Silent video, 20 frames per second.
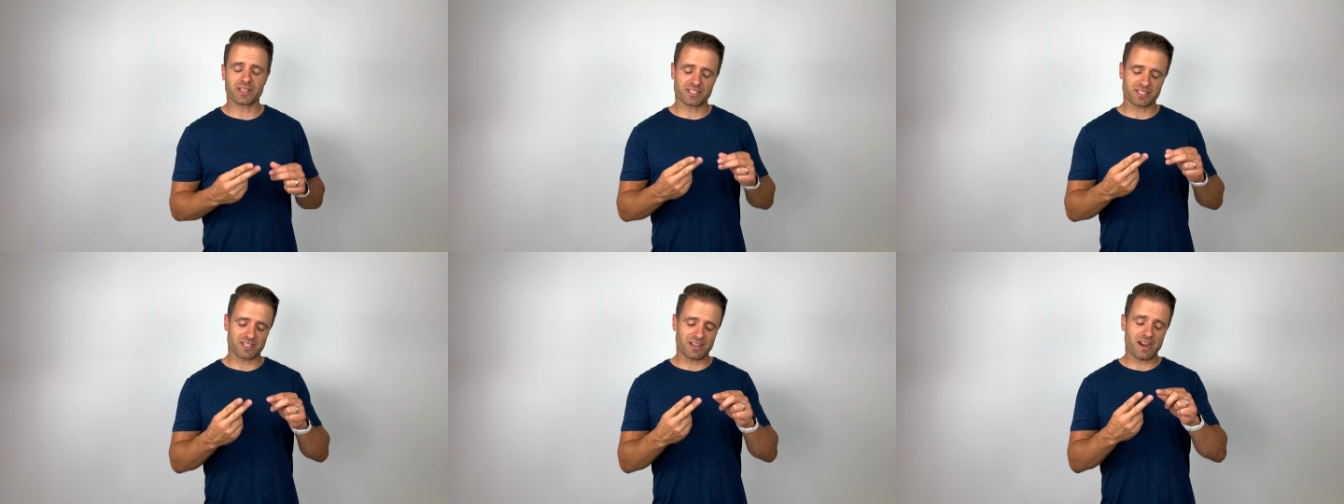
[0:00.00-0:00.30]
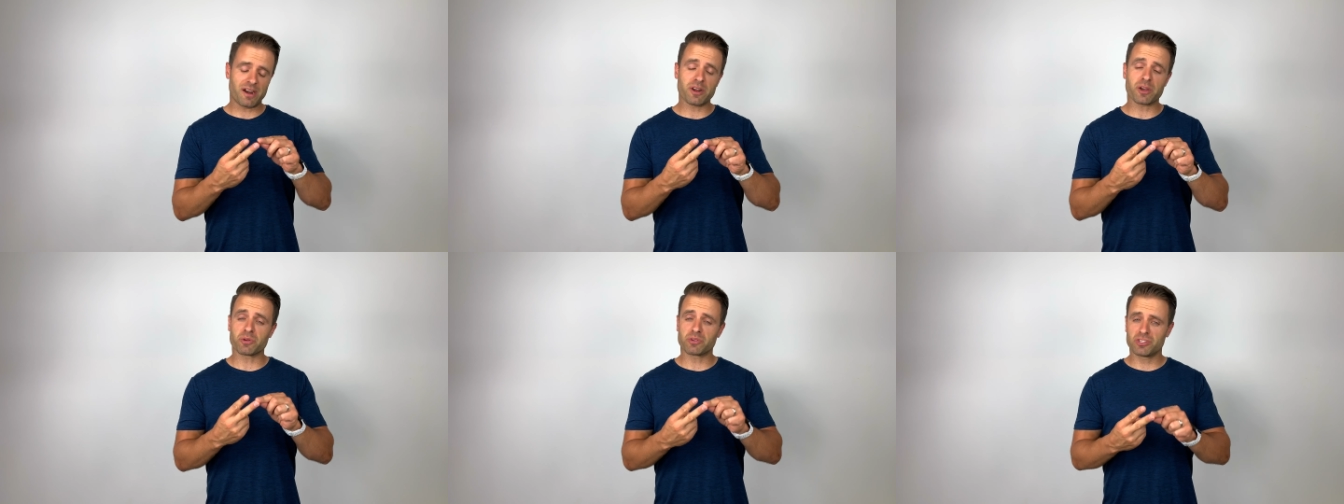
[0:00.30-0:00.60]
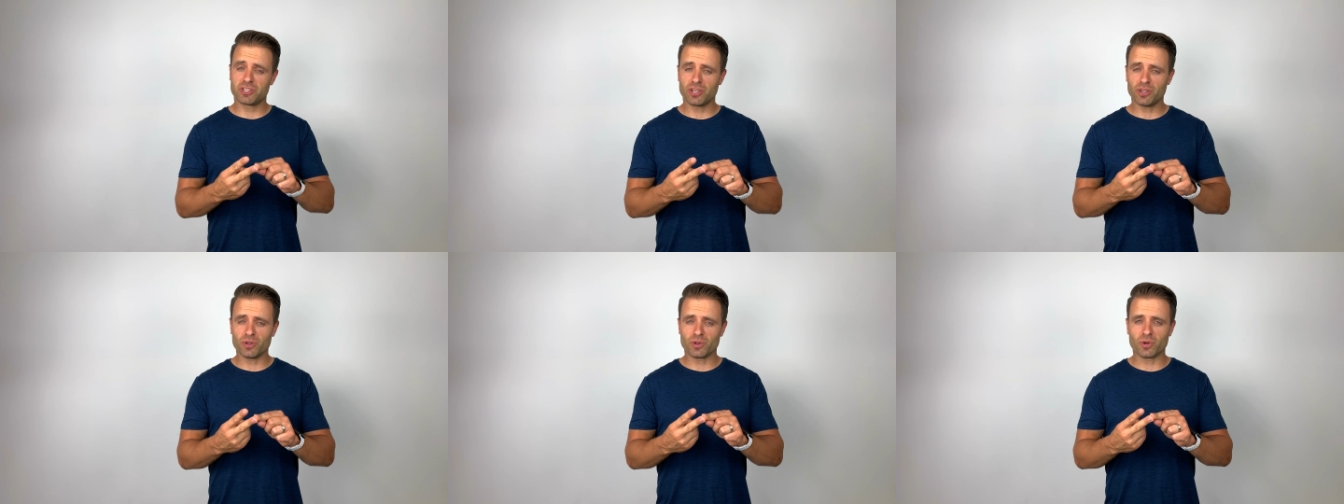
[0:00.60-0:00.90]
Scenario
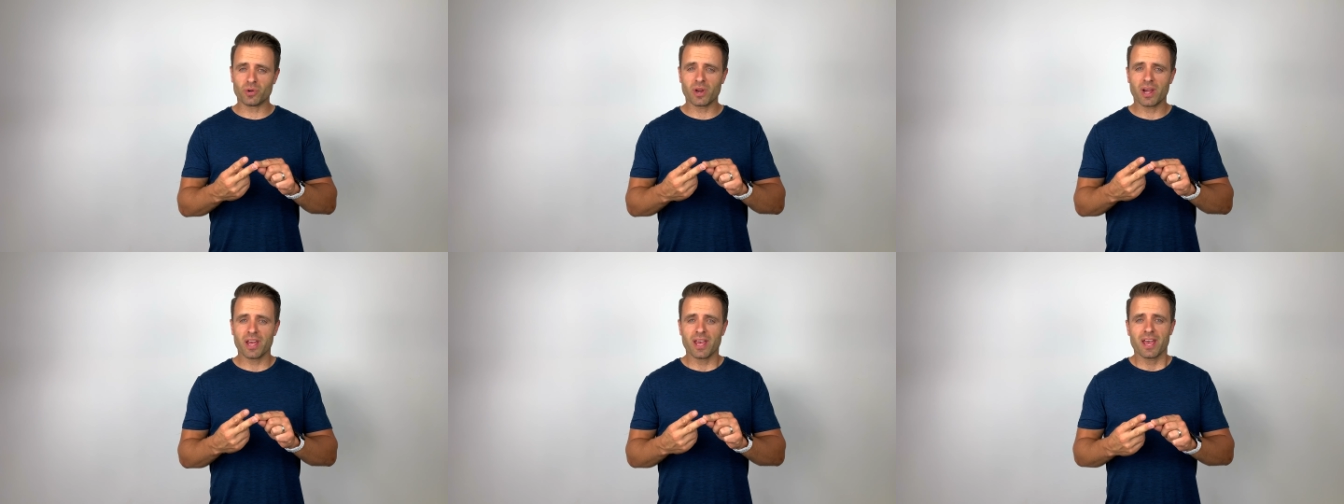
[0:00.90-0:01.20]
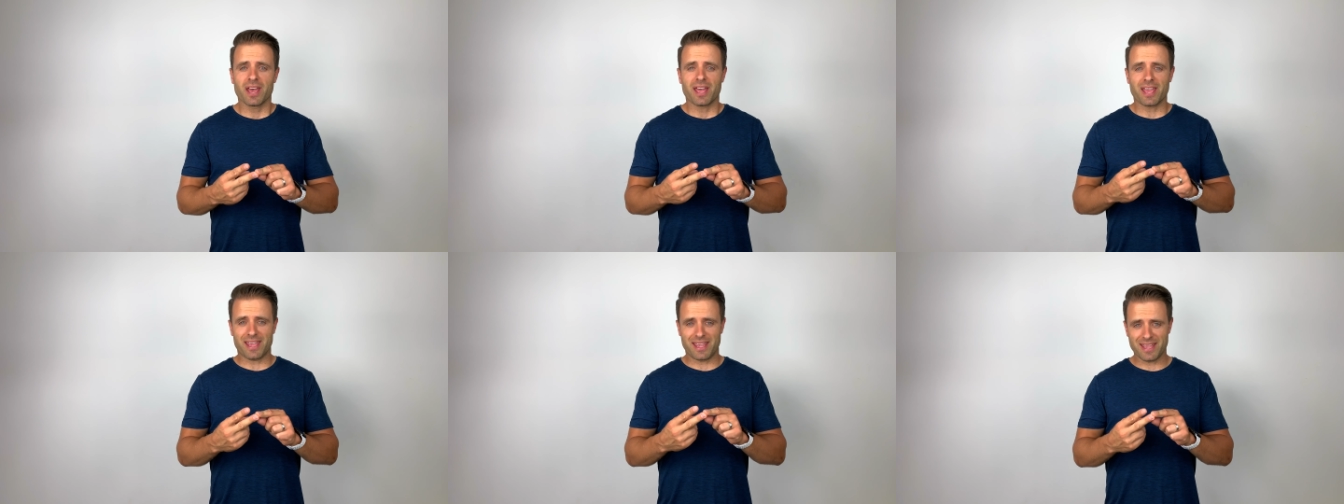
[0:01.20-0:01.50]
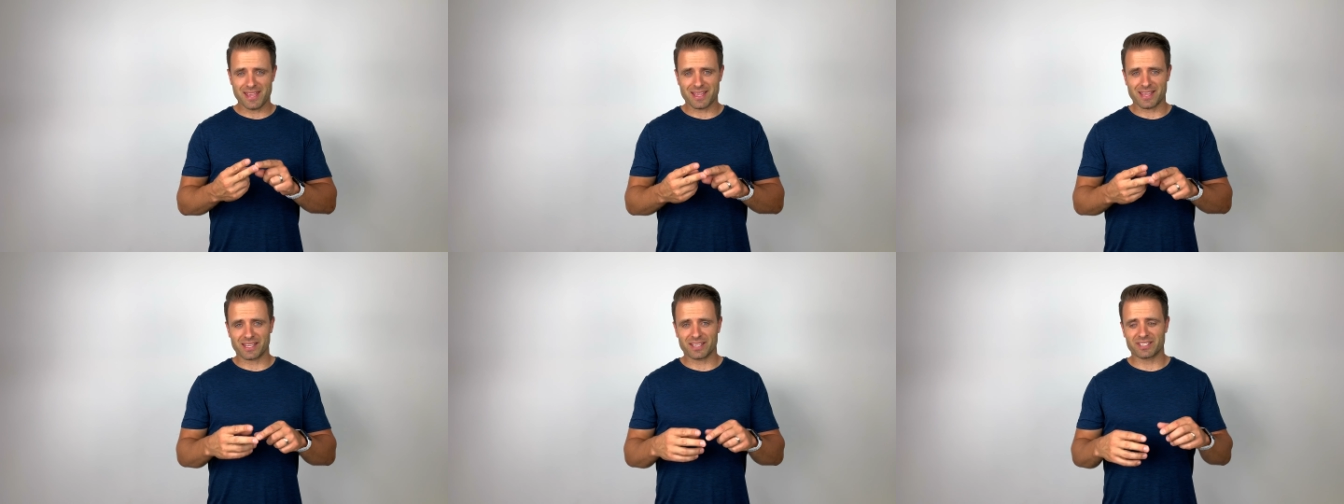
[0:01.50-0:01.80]
two
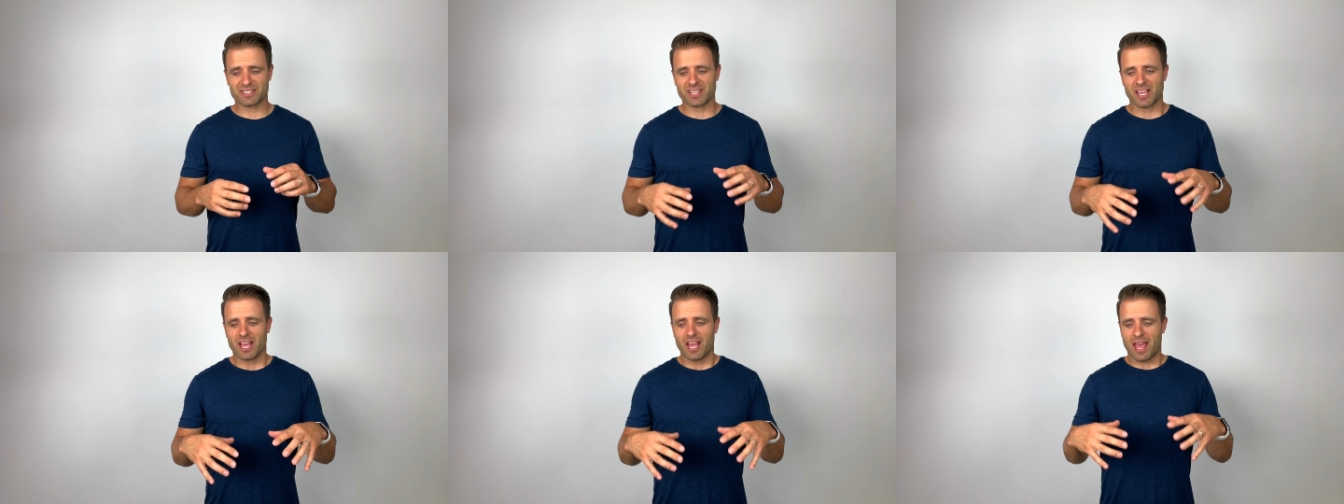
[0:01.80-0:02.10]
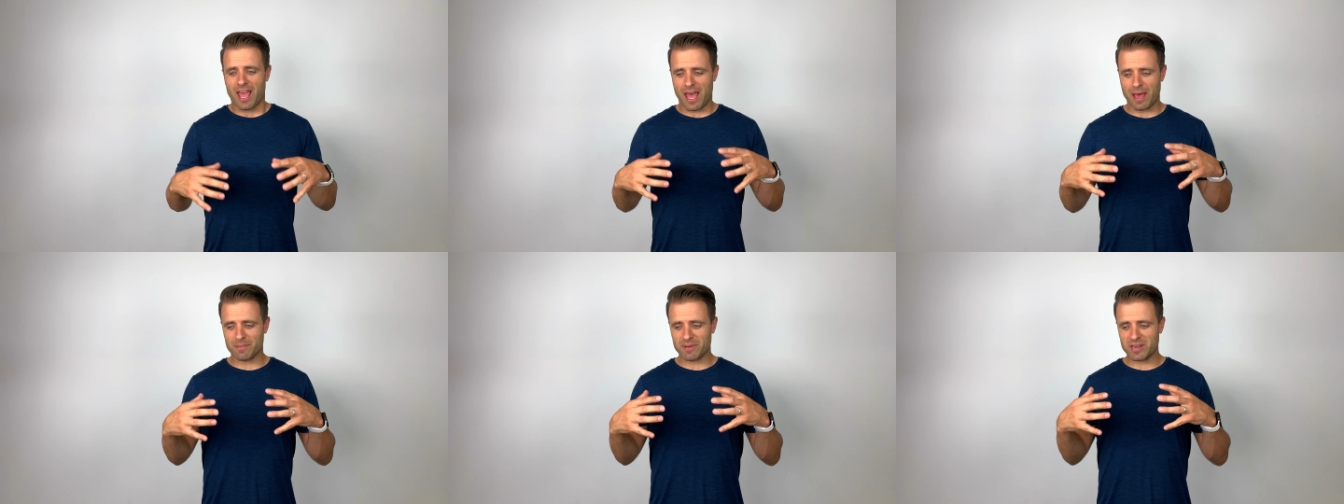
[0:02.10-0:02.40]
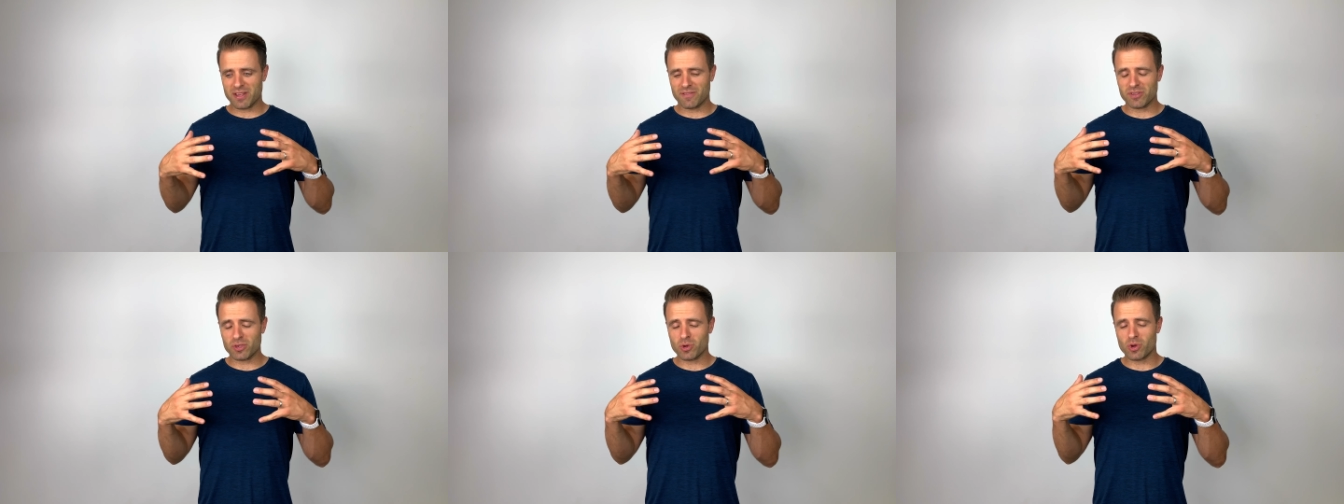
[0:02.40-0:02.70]
is how many
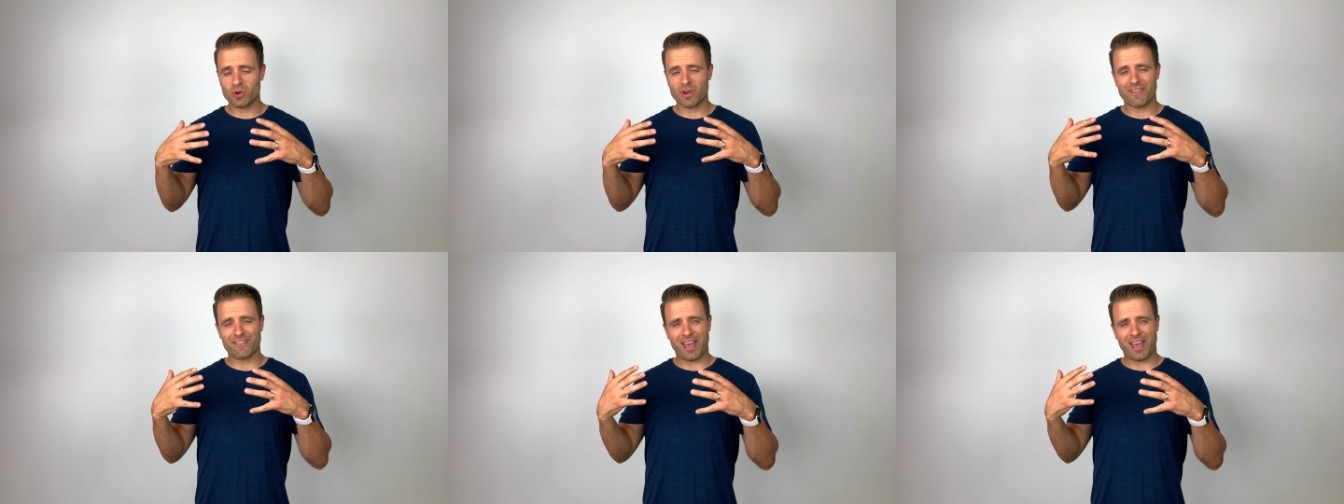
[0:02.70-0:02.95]
of you who have,